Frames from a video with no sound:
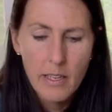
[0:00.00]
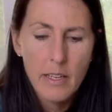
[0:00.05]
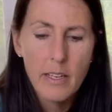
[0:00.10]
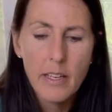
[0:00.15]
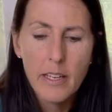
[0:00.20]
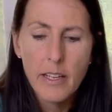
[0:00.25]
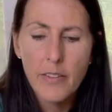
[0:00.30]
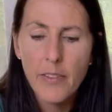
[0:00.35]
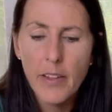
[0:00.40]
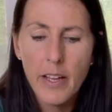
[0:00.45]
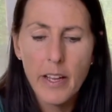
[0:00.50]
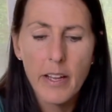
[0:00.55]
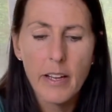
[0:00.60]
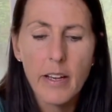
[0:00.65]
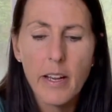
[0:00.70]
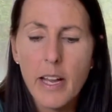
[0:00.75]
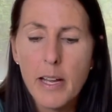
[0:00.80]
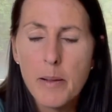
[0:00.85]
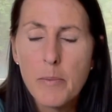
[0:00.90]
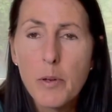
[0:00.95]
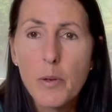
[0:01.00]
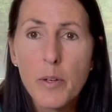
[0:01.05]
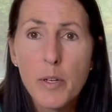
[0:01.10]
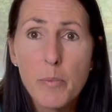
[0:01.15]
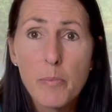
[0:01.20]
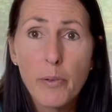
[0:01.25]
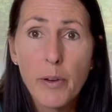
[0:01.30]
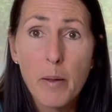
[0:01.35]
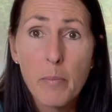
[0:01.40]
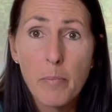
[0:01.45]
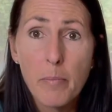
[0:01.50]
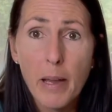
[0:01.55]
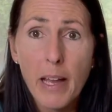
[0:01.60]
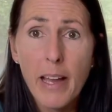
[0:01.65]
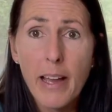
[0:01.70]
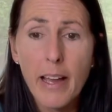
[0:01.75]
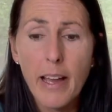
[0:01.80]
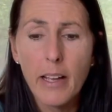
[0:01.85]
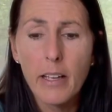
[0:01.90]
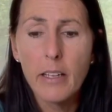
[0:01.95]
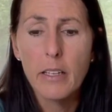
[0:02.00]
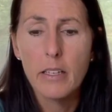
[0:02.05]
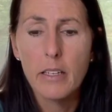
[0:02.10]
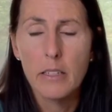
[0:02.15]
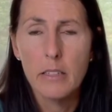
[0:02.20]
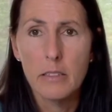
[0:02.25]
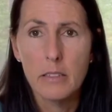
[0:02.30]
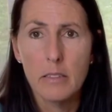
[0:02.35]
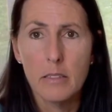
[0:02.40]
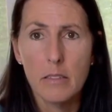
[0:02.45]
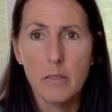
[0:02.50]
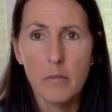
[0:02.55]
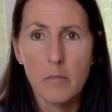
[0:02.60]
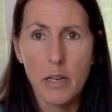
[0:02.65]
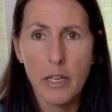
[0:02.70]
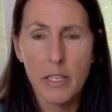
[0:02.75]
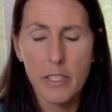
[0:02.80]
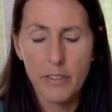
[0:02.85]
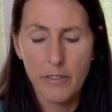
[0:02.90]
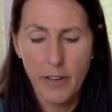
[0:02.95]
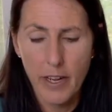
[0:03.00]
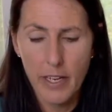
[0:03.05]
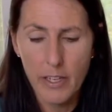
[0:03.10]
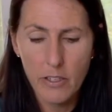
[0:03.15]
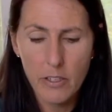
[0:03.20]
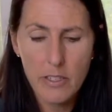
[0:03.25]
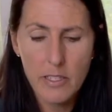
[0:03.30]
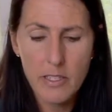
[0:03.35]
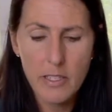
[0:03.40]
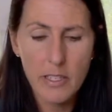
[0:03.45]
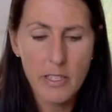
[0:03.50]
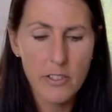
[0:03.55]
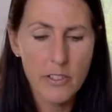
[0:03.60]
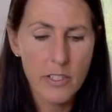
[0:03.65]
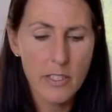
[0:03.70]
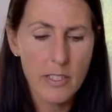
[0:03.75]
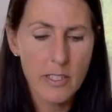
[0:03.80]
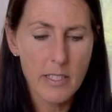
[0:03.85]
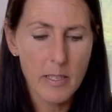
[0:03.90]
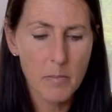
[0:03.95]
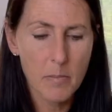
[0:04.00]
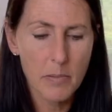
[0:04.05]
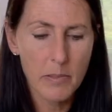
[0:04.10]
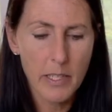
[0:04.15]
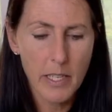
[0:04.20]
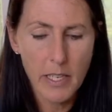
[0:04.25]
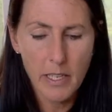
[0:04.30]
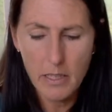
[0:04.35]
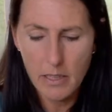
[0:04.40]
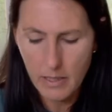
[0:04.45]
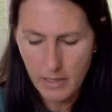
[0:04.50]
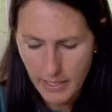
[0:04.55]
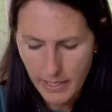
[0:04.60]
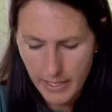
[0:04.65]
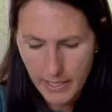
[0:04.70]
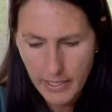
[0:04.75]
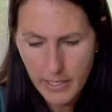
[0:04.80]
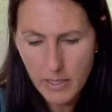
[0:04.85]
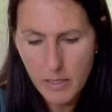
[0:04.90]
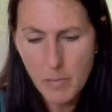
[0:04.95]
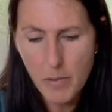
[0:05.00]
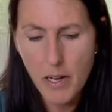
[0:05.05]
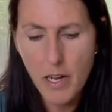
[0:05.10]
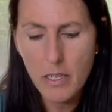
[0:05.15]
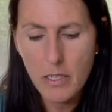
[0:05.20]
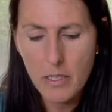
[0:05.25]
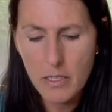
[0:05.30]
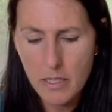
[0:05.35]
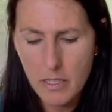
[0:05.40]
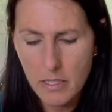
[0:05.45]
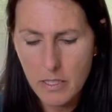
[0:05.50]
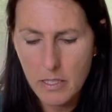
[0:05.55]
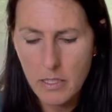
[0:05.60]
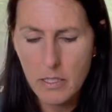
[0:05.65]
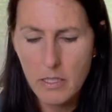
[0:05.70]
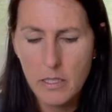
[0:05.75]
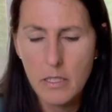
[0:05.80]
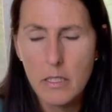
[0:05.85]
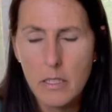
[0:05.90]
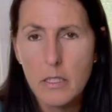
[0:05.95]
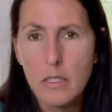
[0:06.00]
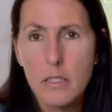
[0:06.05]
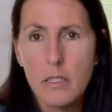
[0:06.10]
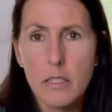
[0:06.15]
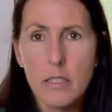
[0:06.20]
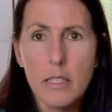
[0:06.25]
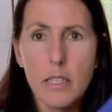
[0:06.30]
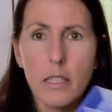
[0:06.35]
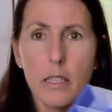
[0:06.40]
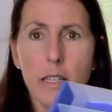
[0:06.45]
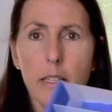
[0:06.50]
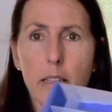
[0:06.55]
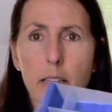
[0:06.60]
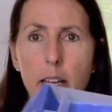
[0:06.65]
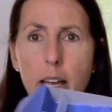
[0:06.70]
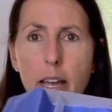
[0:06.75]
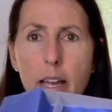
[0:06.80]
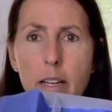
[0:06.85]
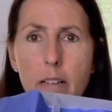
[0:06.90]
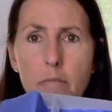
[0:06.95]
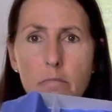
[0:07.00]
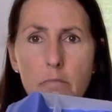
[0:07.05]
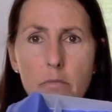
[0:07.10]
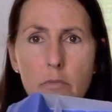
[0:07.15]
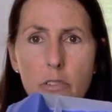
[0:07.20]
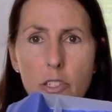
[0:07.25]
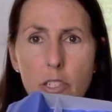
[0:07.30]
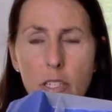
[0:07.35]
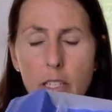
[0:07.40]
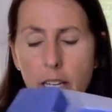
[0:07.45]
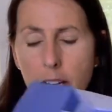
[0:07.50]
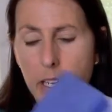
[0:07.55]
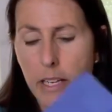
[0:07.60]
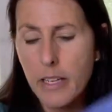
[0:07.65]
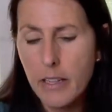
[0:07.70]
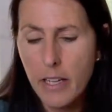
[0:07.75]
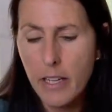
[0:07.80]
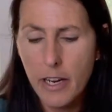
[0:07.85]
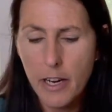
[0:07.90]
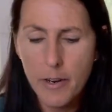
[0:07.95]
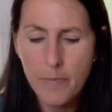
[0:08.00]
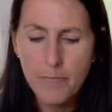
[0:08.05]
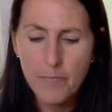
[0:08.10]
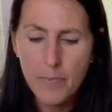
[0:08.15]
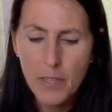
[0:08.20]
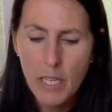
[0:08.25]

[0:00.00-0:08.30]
and then I'm going to bring back my dividers and just simply lay it in the box. See, like that, just lay it in there.